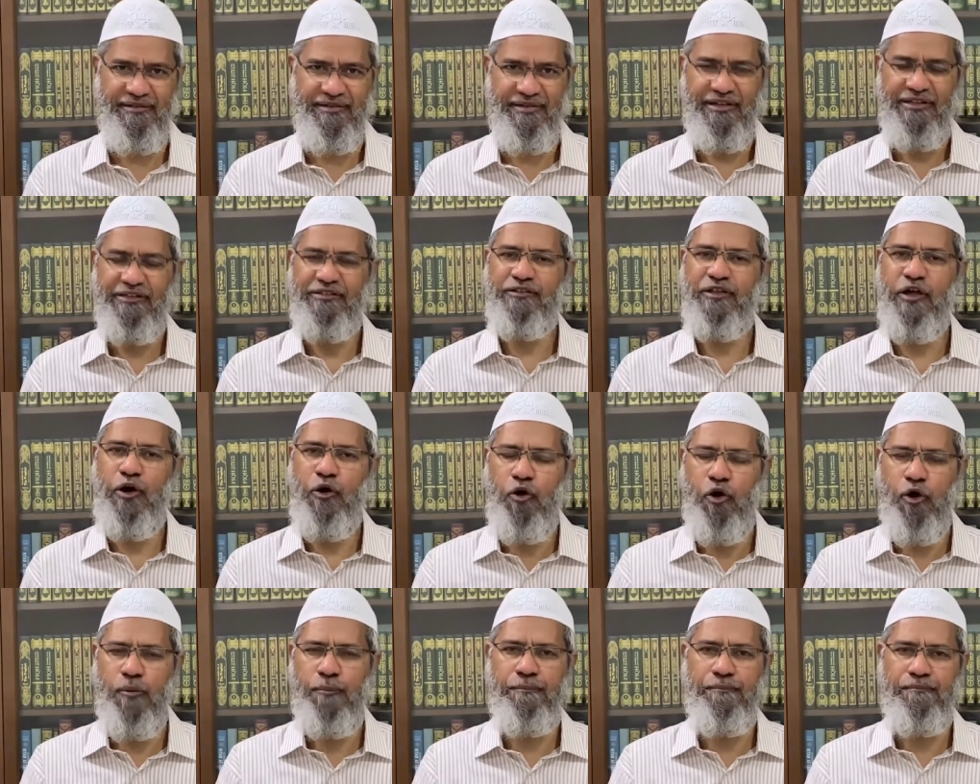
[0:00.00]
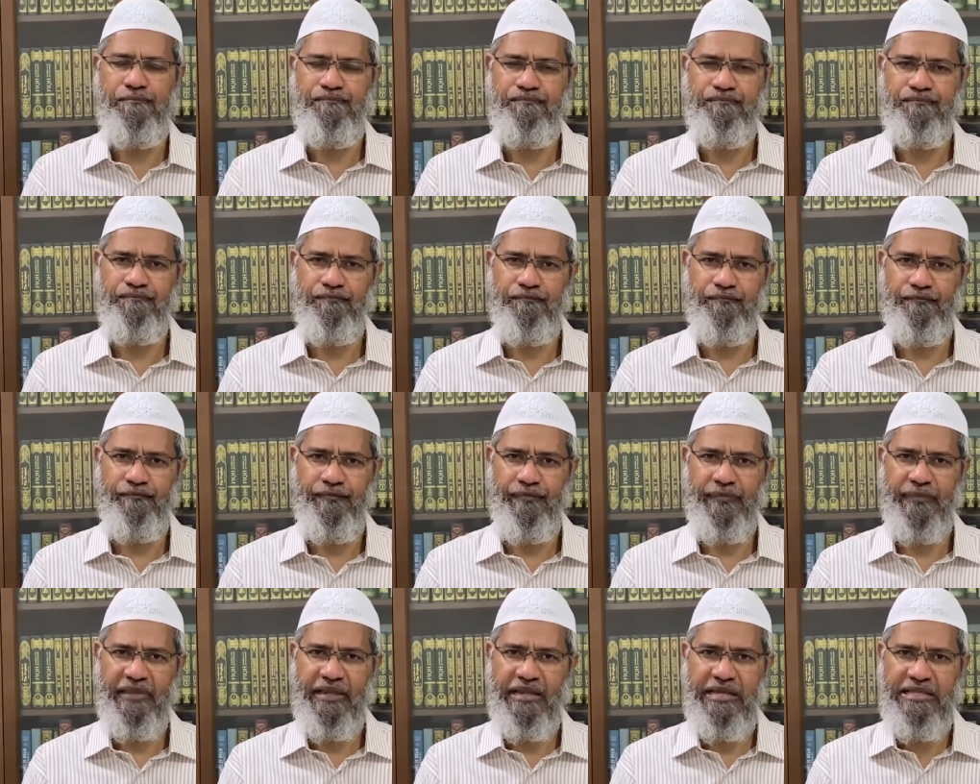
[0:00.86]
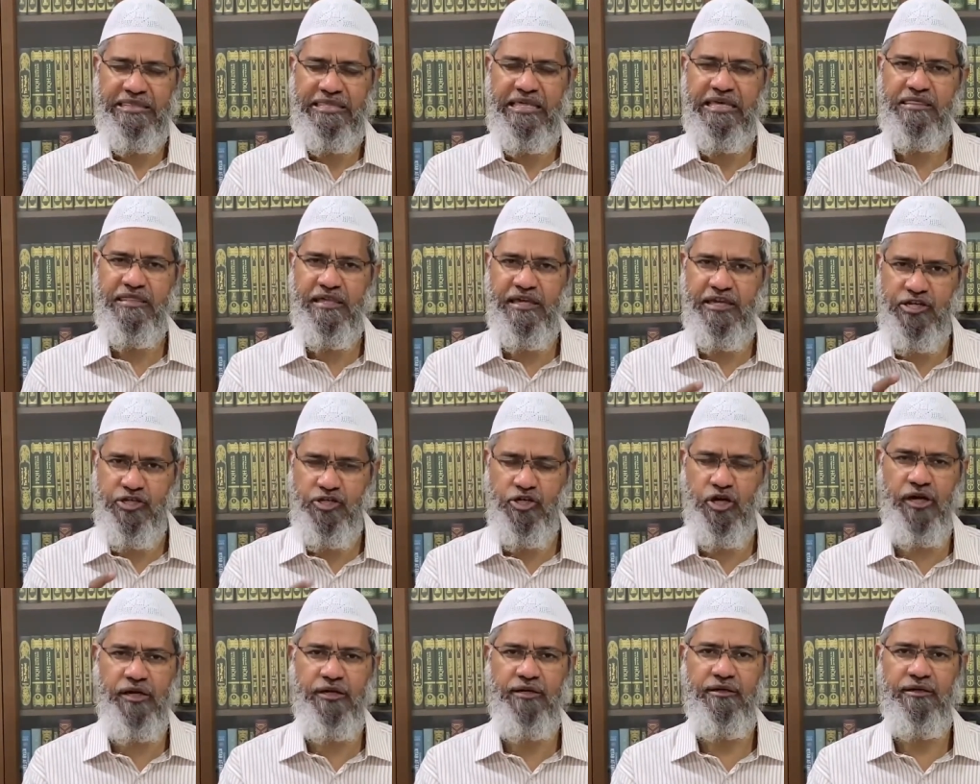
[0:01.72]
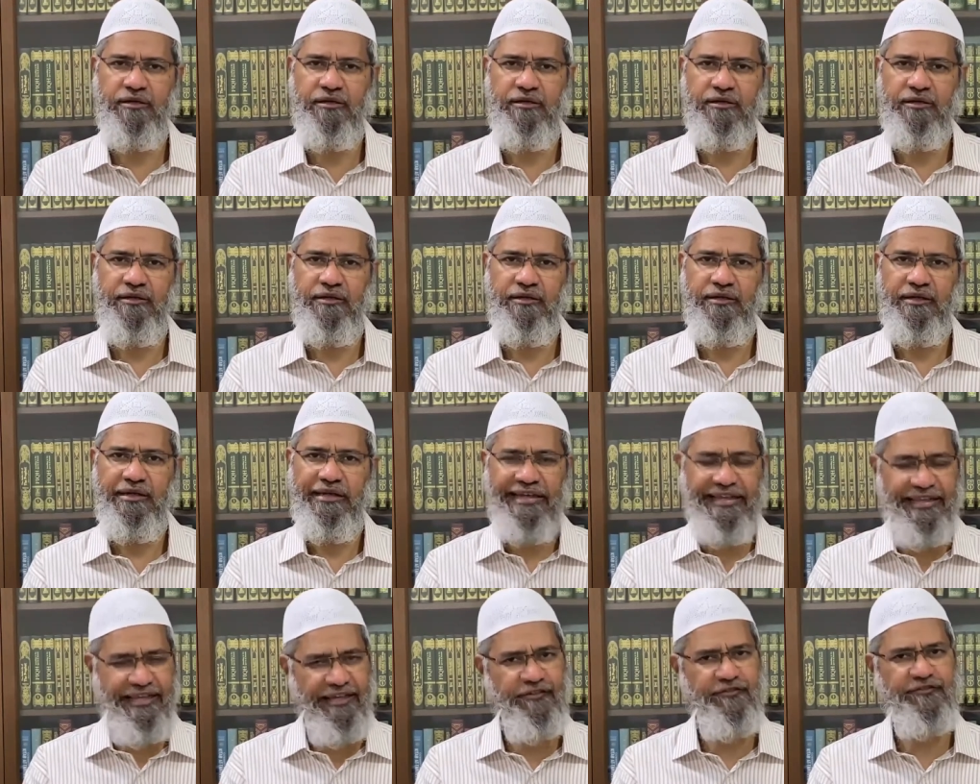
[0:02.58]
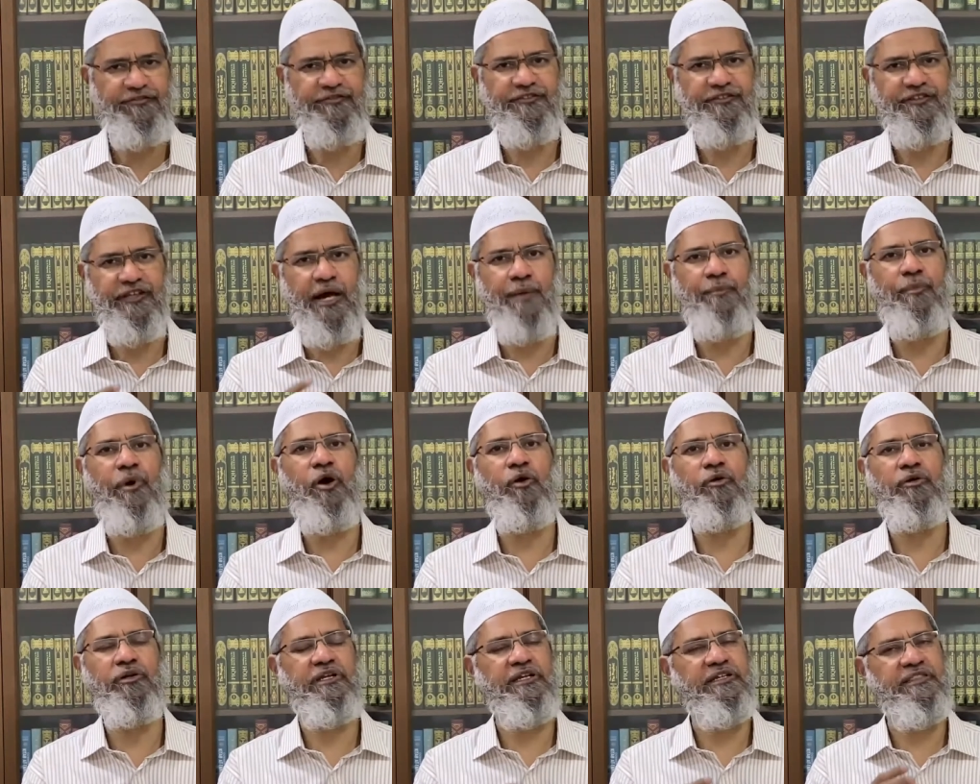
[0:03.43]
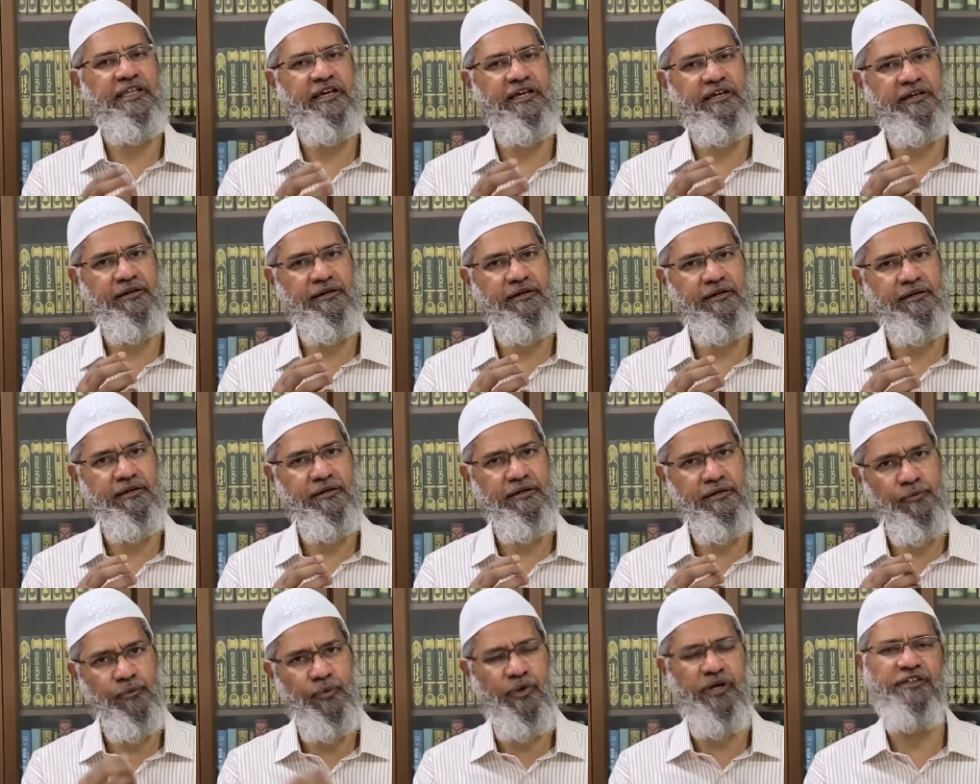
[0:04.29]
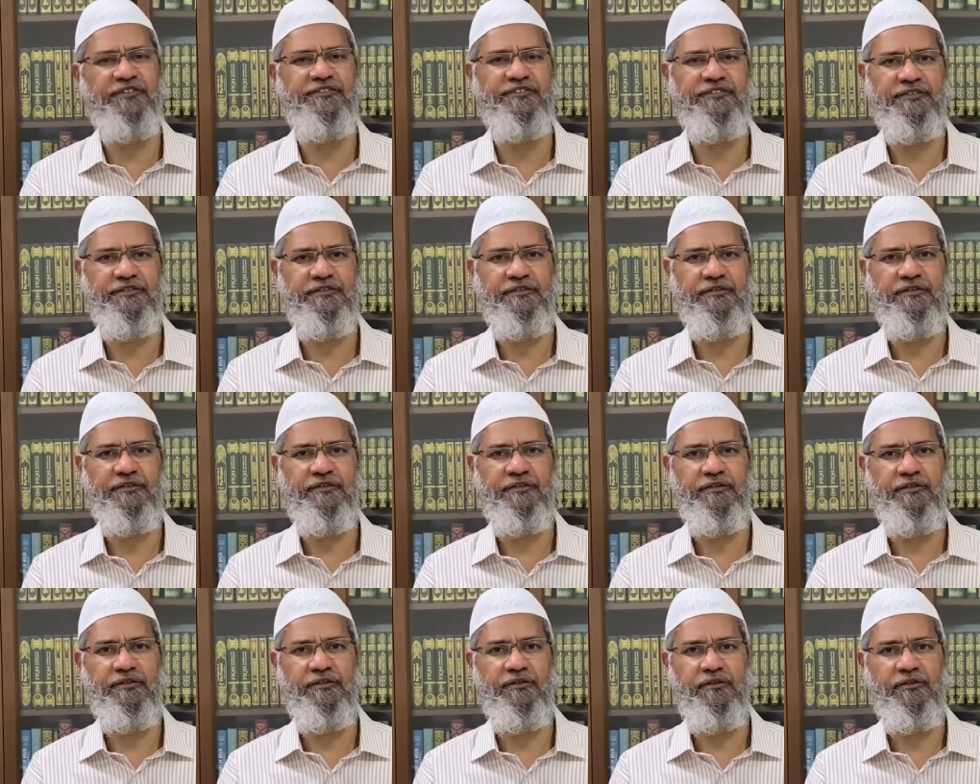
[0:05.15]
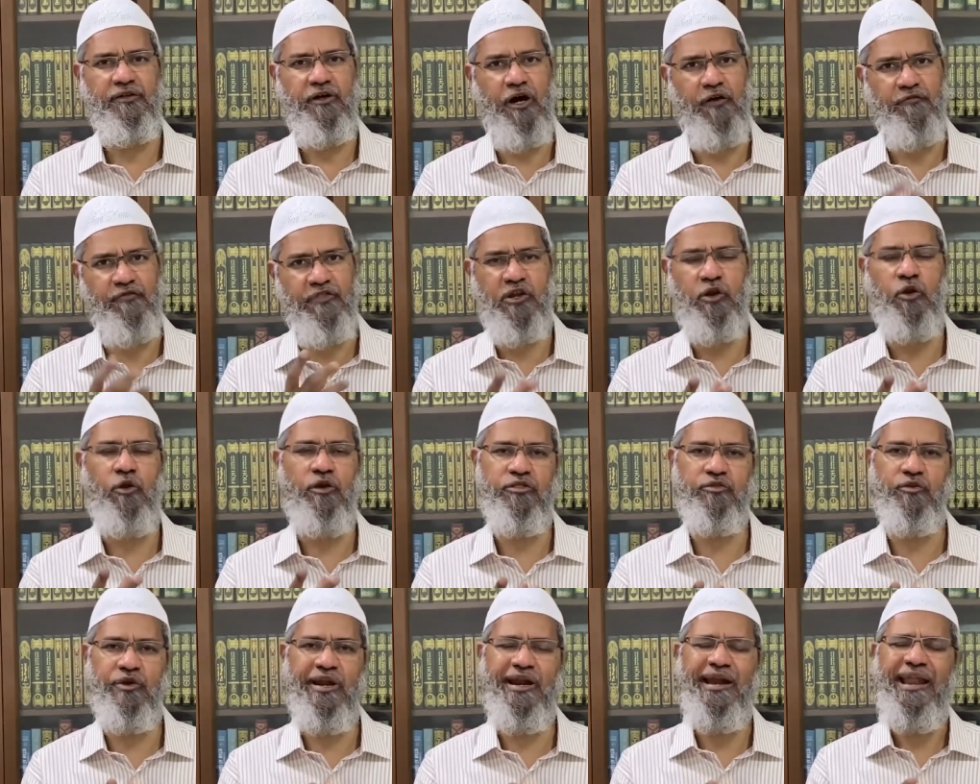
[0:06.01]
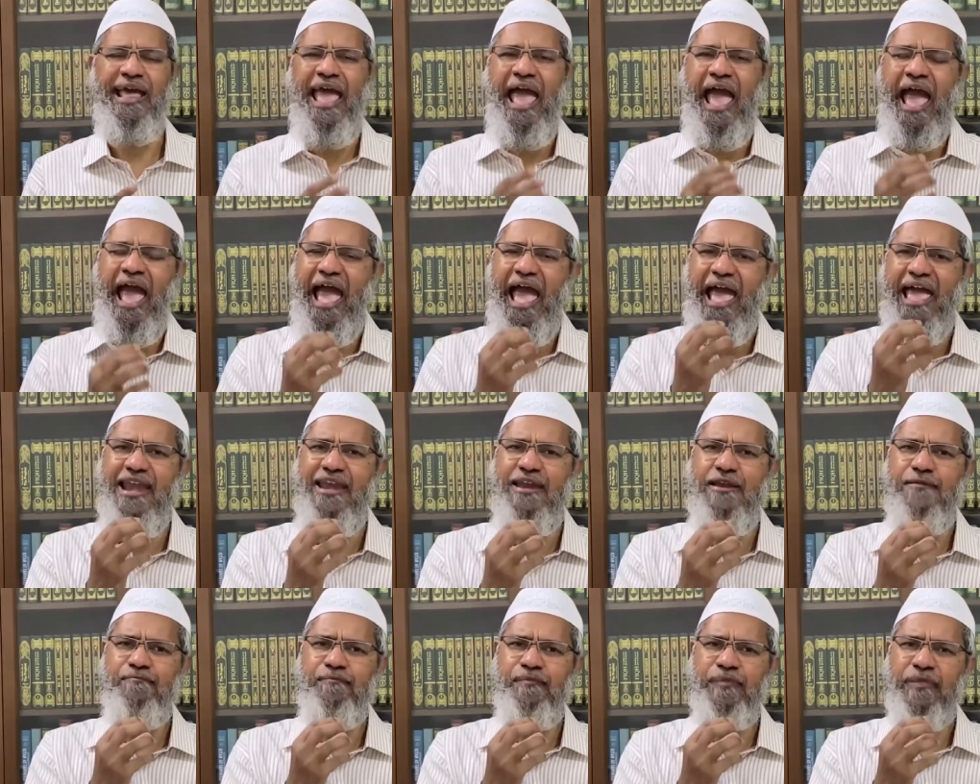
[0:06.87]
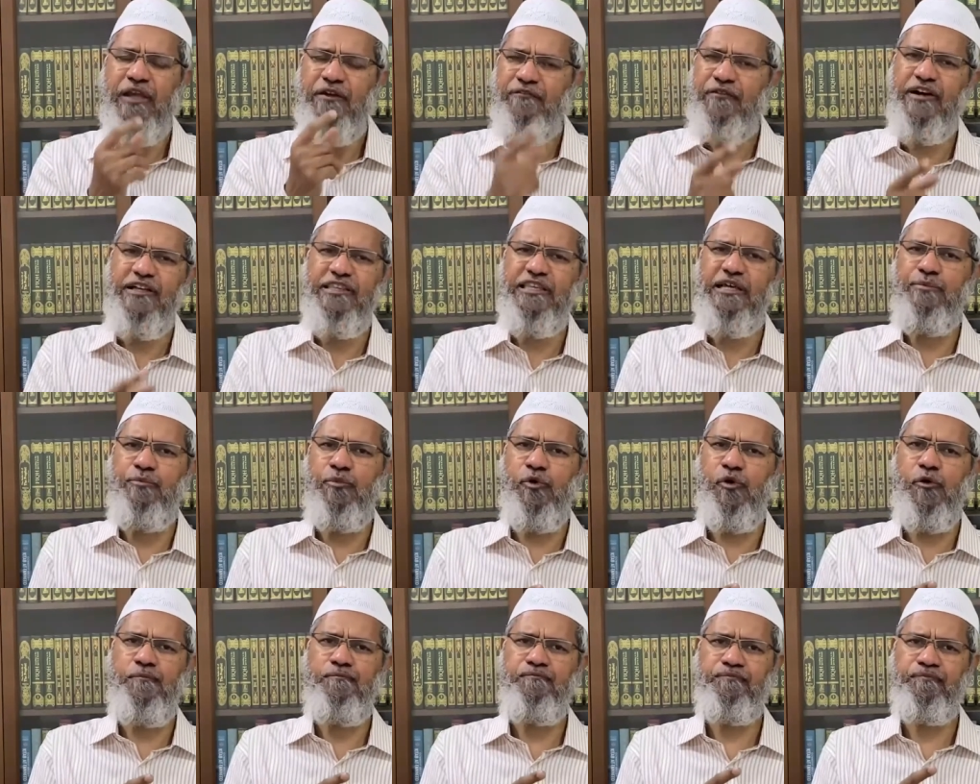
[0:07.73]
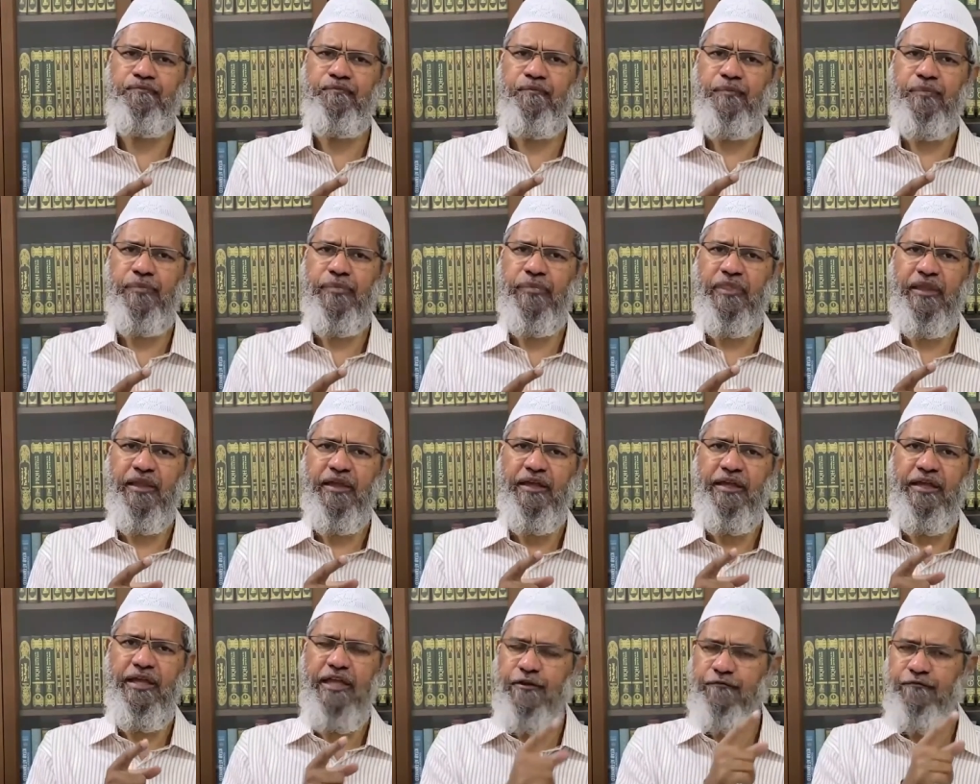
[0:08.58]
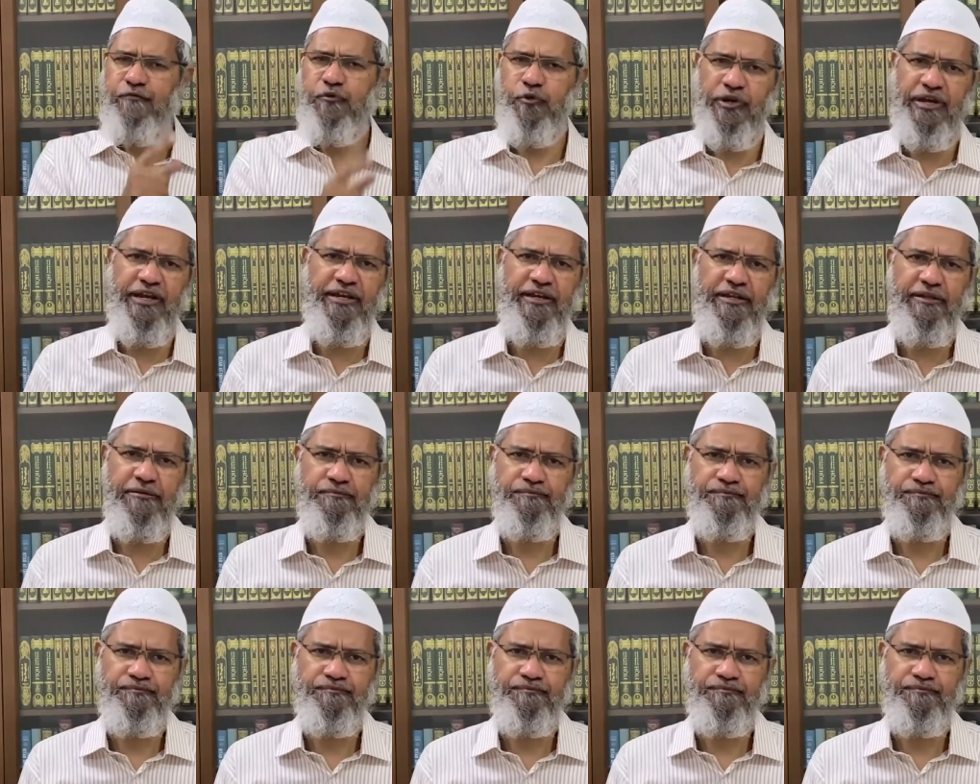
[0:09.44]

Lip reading: So I hope this, in short, gives about the verse of the glorious Quran. And furthermore, if you read